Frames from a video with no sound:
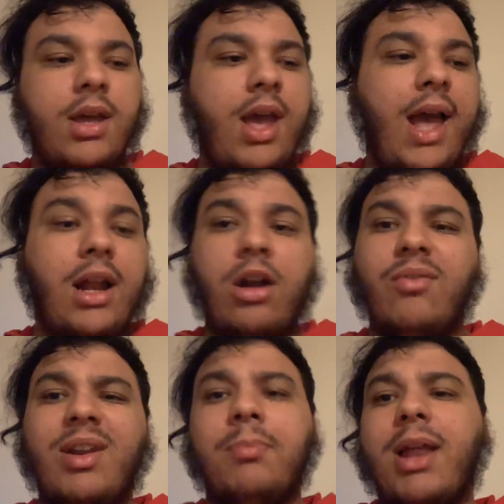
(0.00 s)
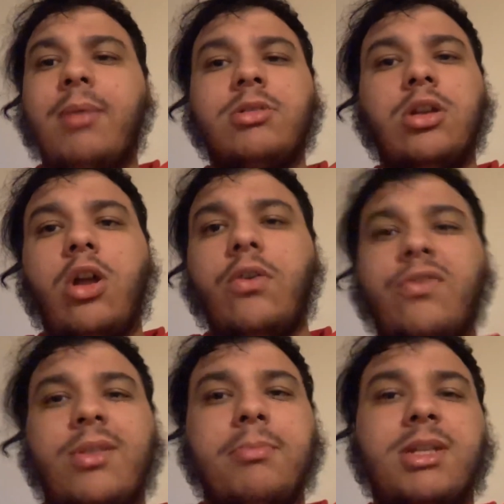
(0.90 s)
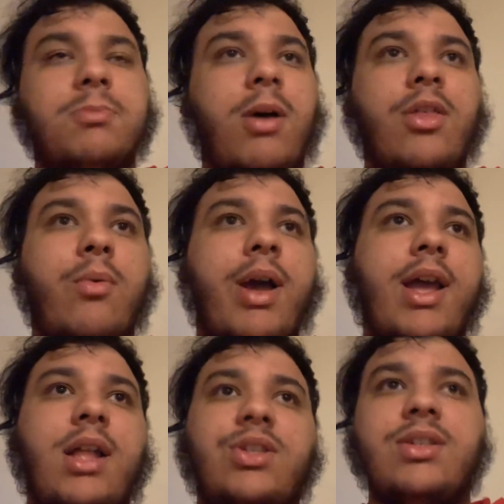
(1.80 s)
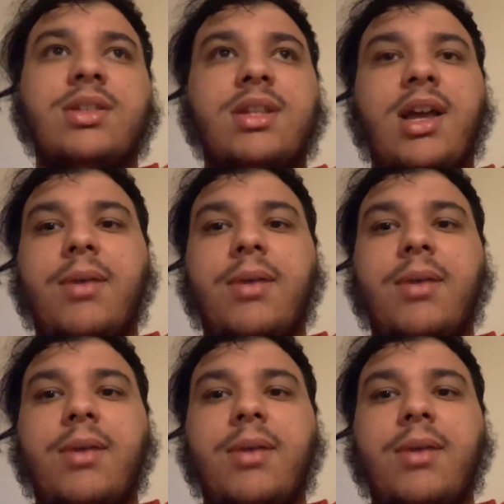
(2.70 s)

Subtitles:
And I don't really blame Delo for the miss, by the way. It's just...